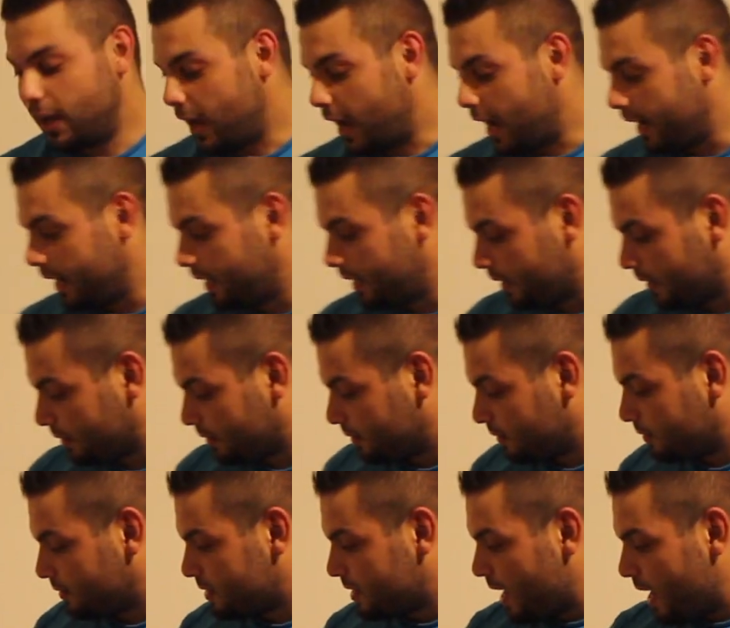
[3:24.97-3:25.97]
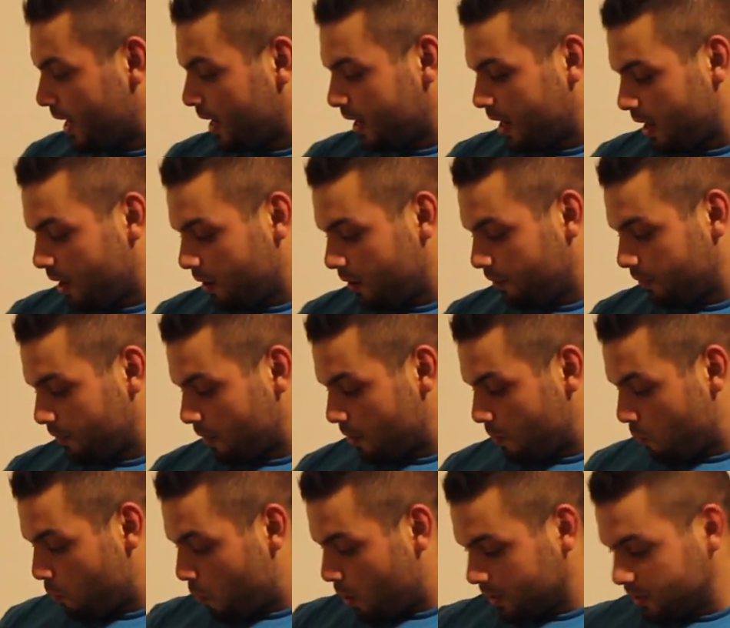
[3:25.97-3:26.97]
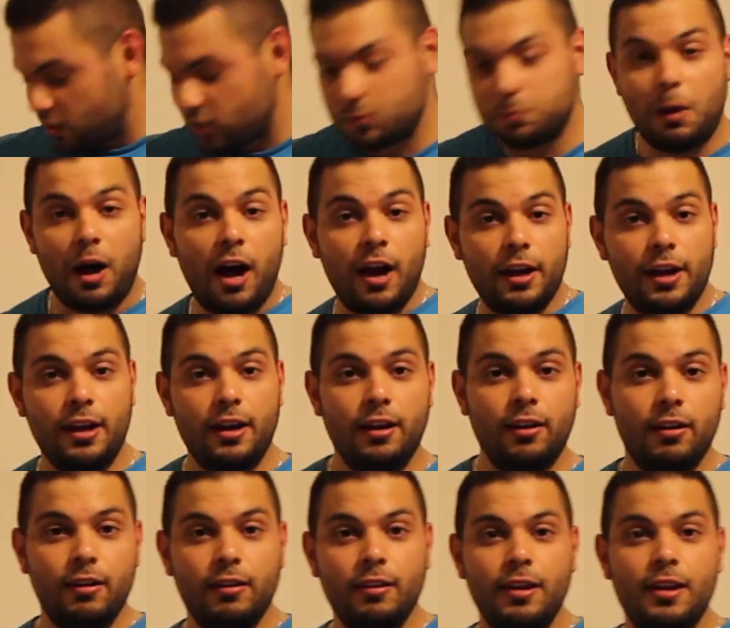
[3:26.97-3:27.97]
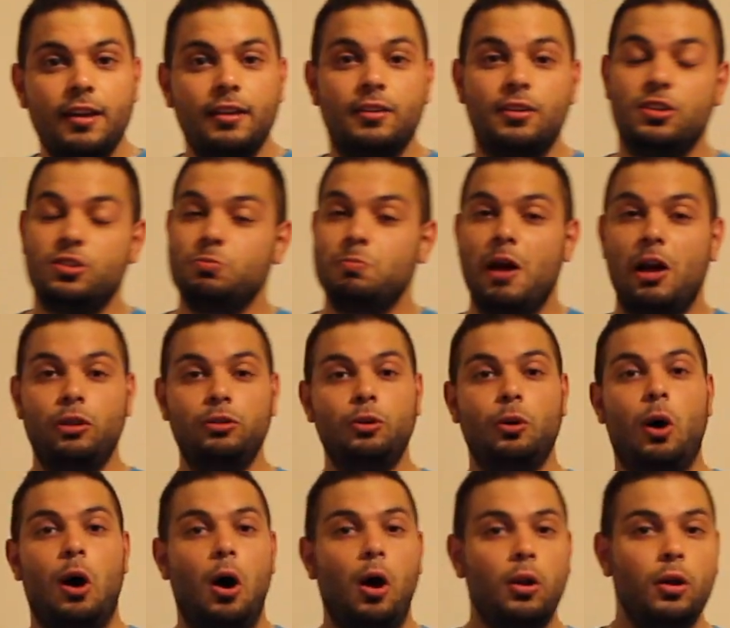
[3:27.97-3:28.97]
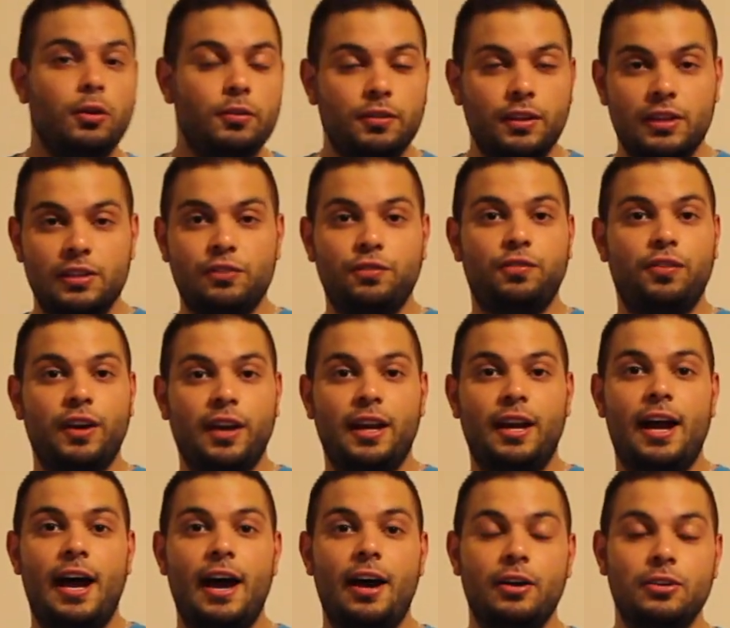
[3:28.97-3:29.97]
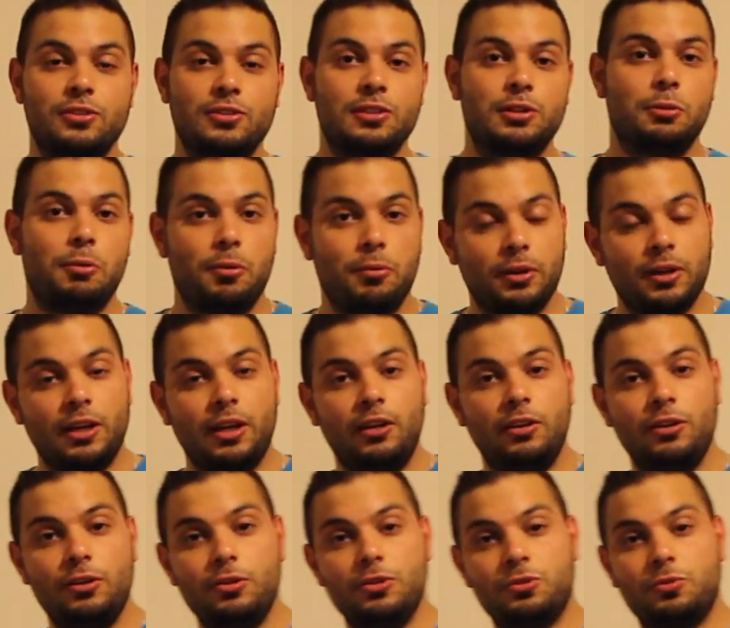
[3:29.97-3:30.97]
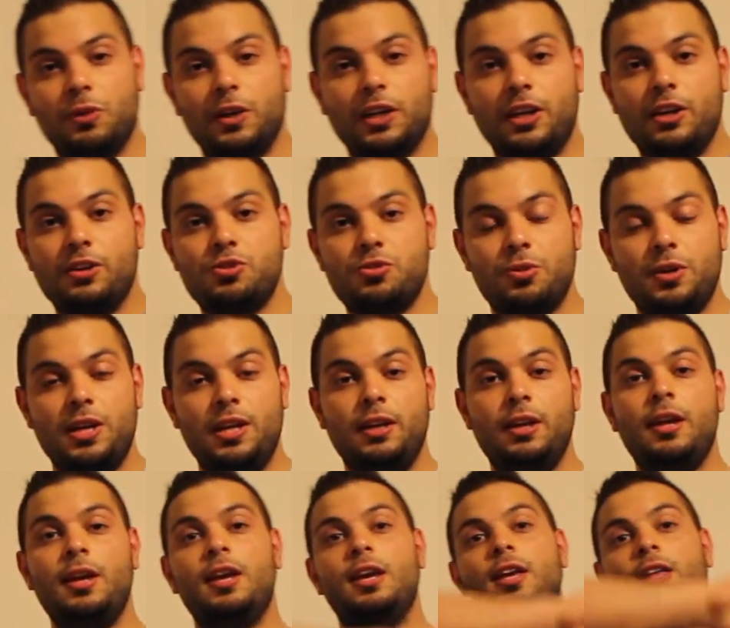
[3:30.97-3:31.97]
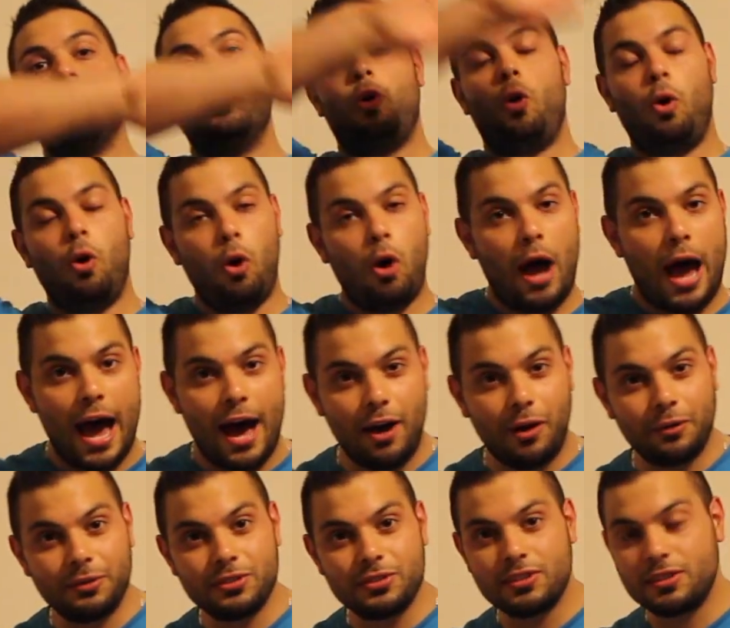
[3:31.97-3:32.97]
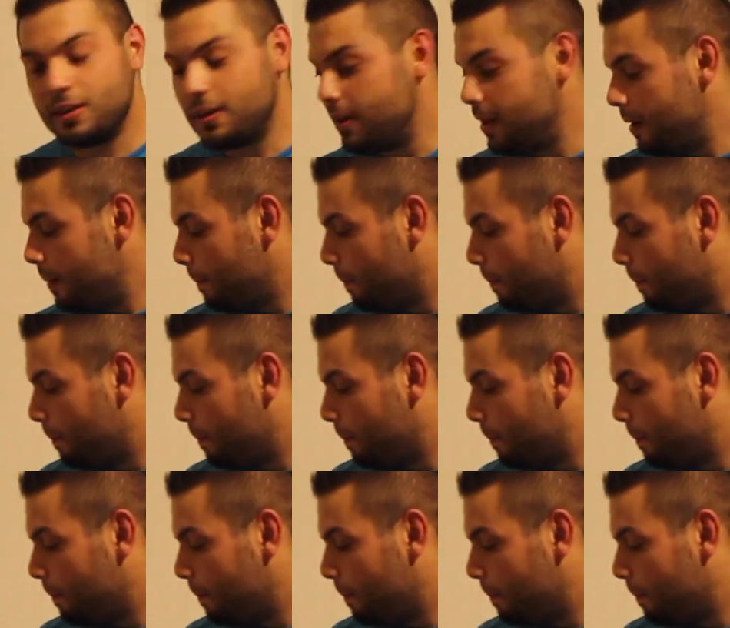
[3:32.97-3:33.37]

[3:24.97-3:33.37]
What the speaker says: I'm going to take care of one spot here. There's mildew all over this frickin' house. So what we're going to do is we're going to treat the whole house.